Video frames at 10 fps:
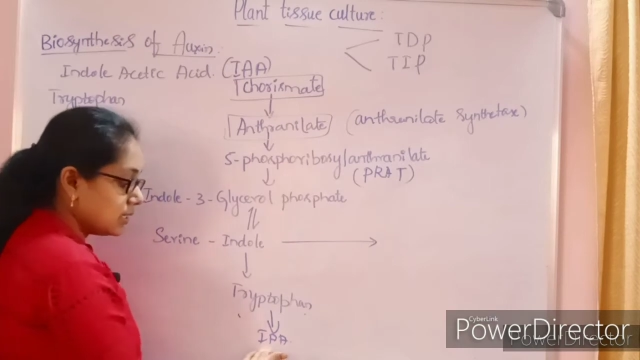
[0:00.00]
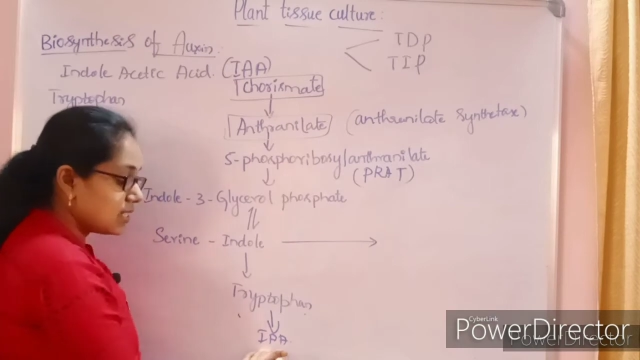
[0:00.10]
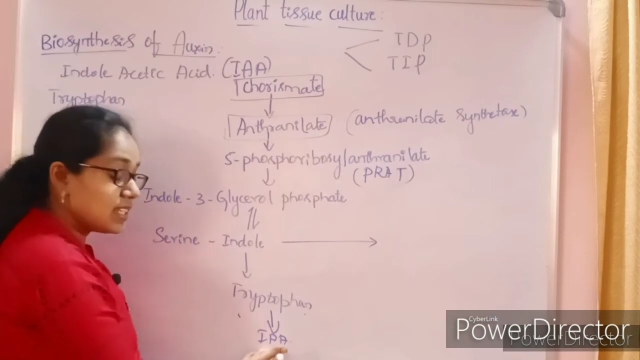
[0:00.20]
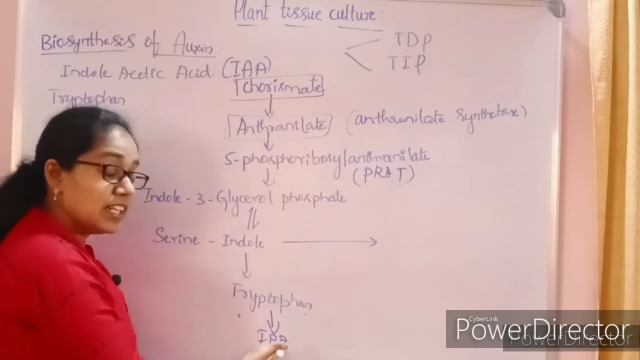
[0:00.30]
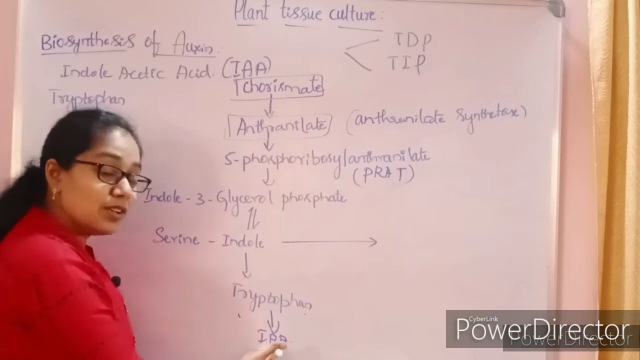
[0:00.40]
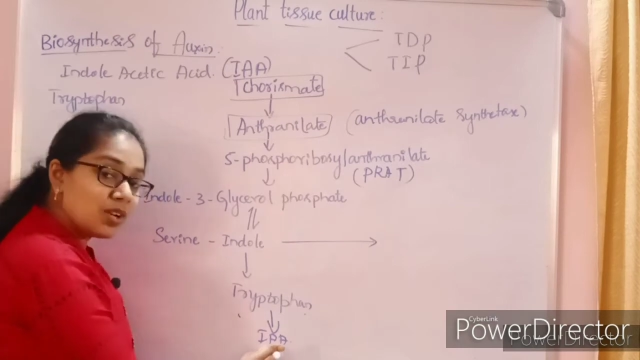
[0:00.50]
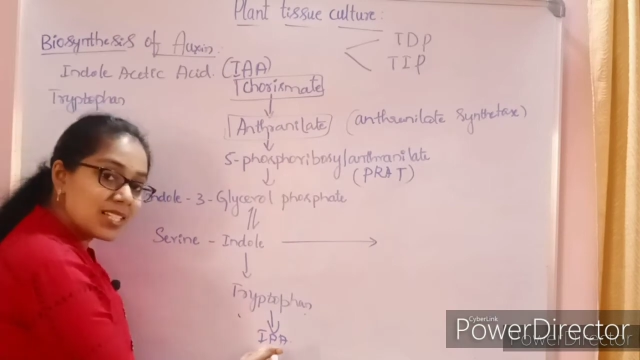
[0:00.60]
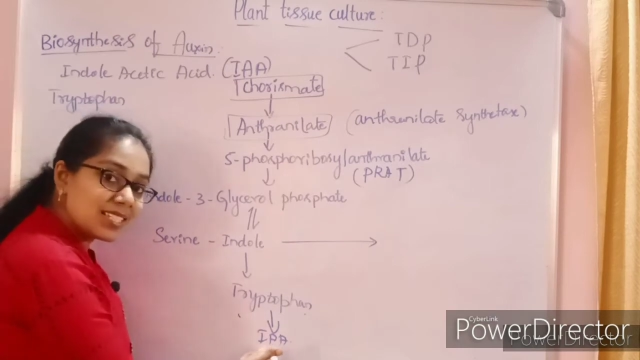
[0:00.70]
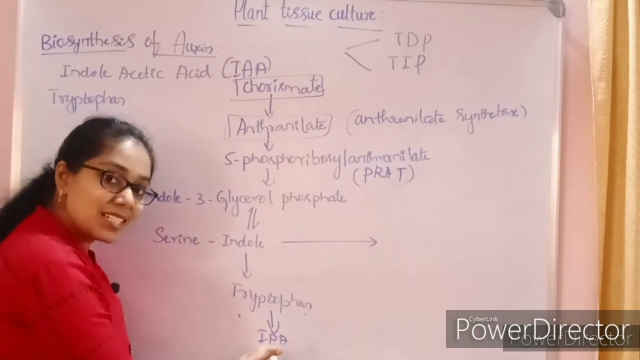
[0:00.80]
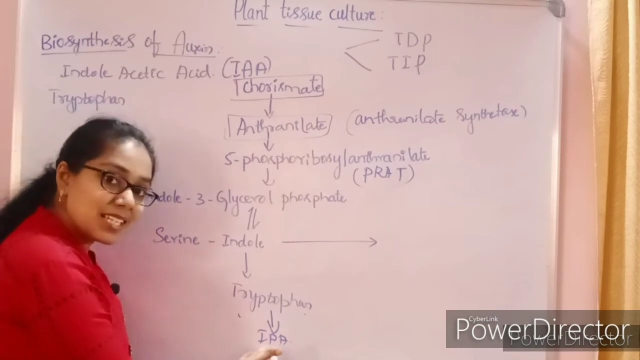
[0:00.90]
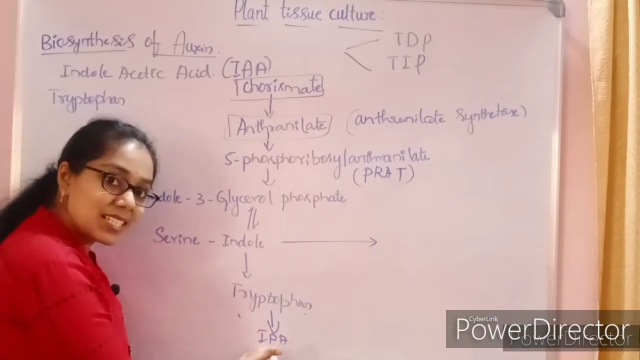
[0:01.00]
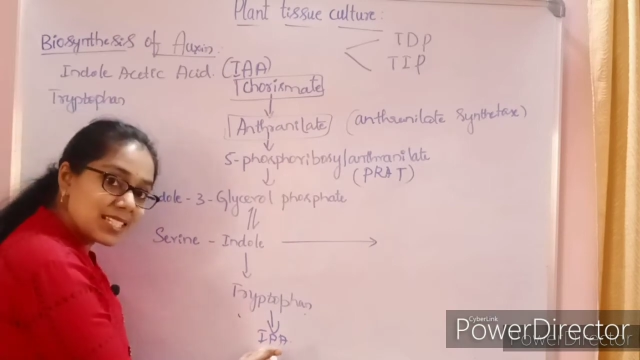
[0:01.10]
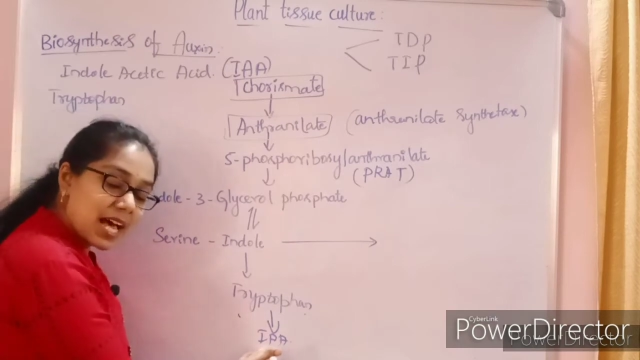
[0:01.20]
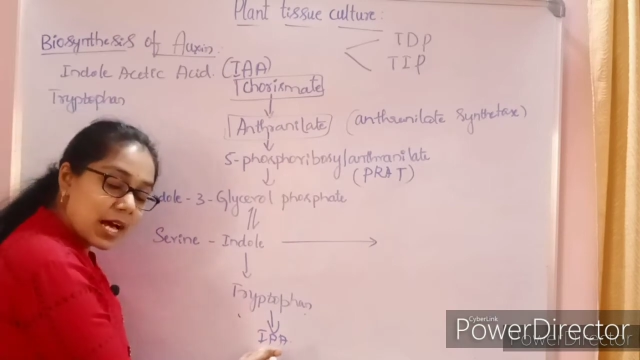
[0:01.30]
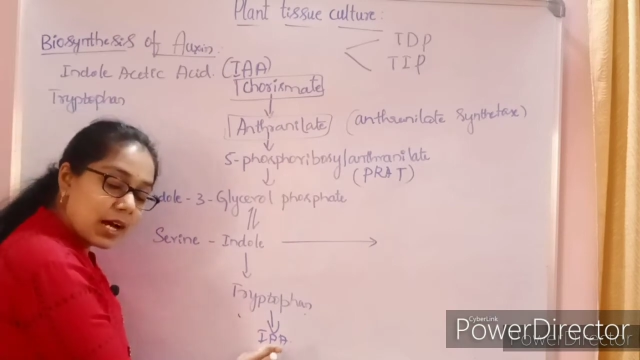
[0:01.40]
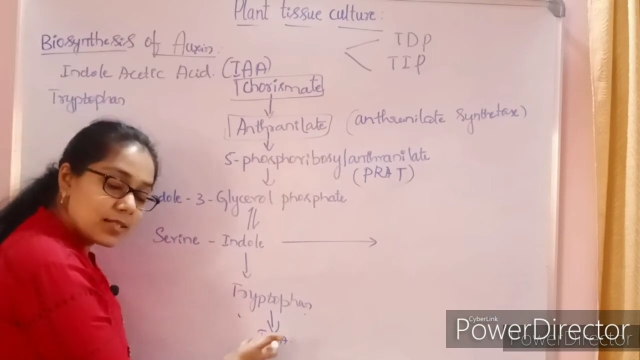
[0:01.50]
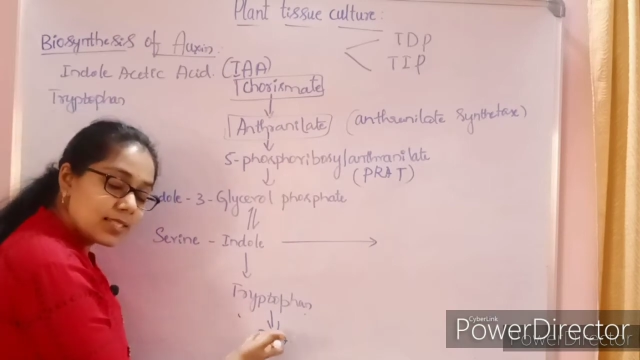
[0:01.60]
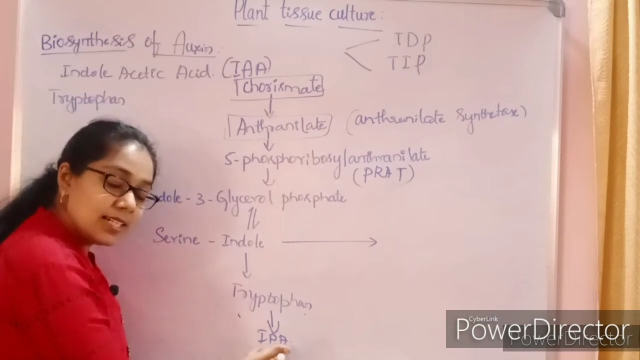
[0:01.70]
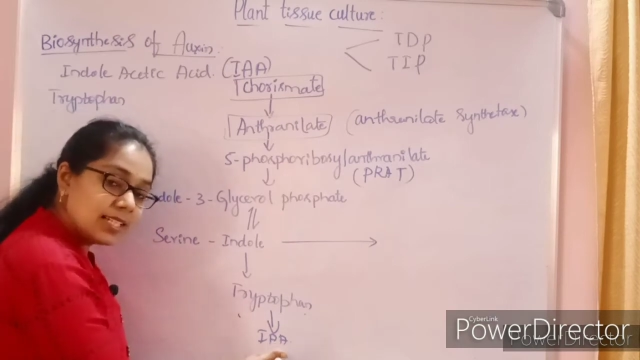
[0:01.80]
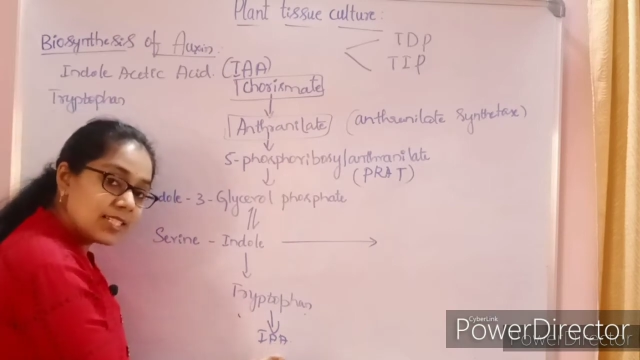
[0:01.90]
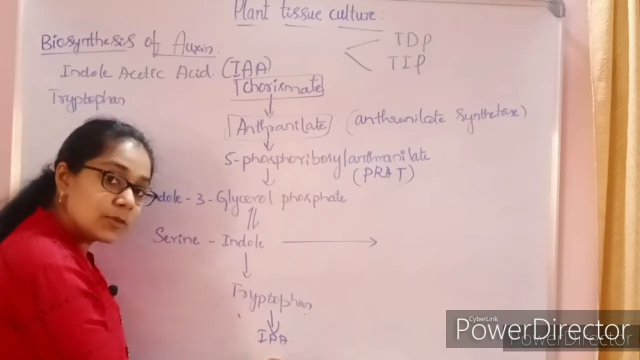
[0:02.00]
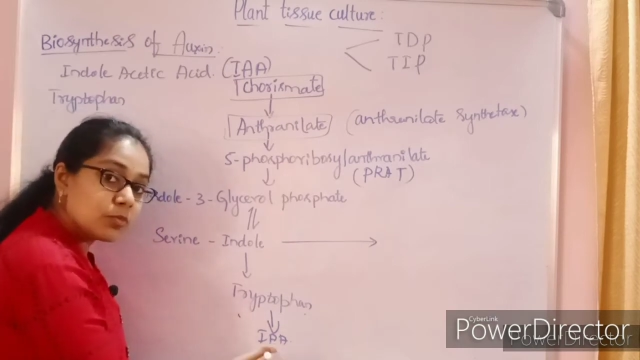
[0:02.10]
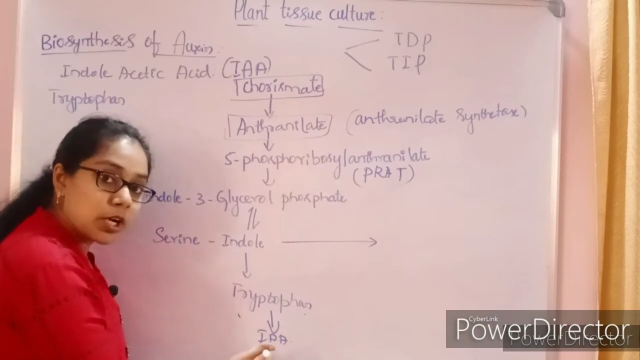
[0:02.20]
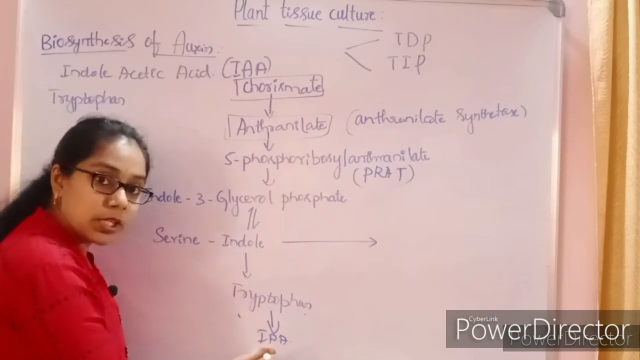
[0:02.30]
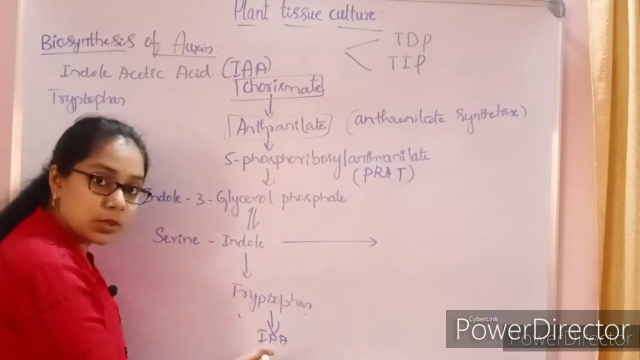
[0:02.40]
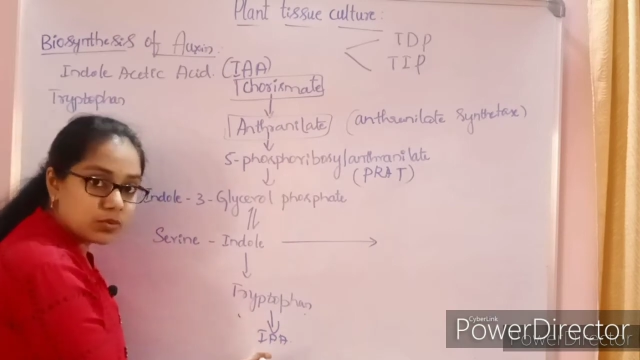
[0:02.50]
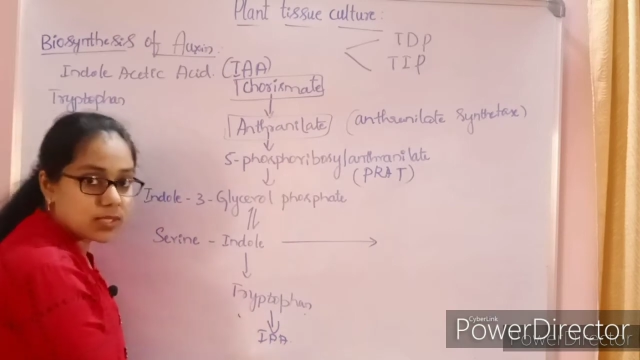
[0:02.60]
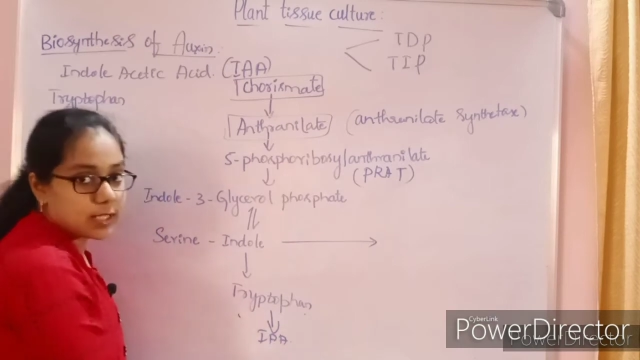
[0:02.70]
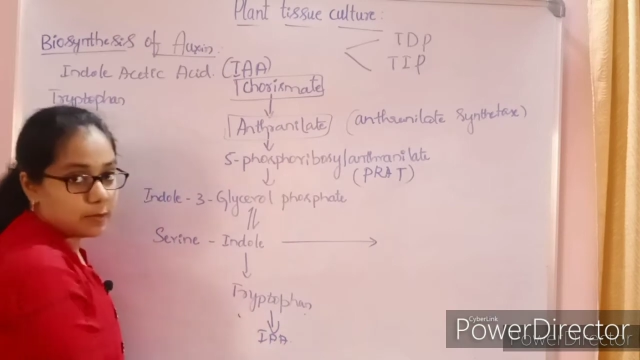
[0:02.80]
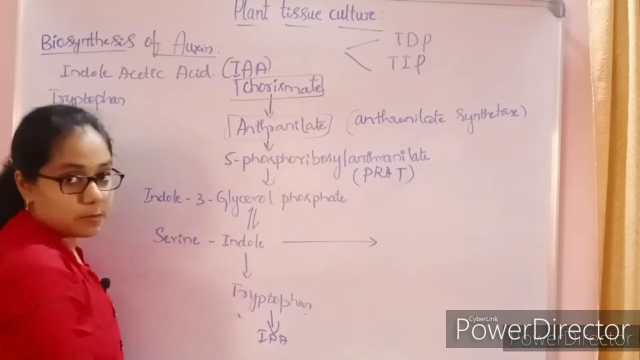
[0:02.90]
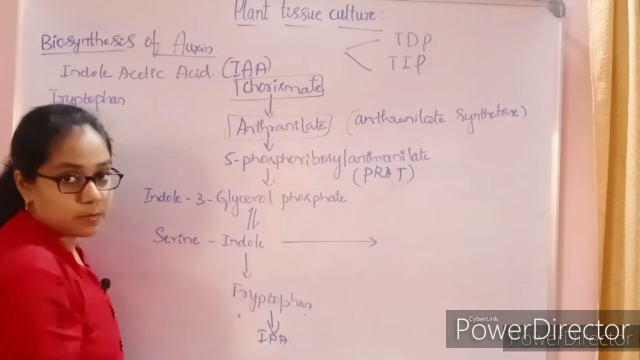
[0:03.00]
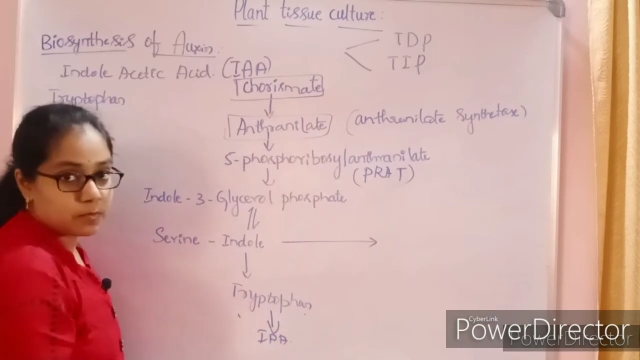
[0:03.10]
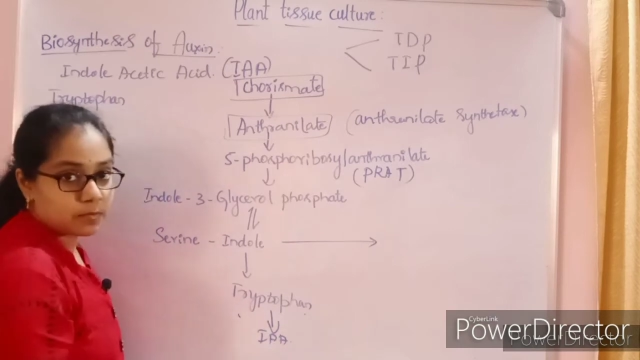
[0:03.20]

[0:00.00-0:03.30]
this indole acetic acid is producing.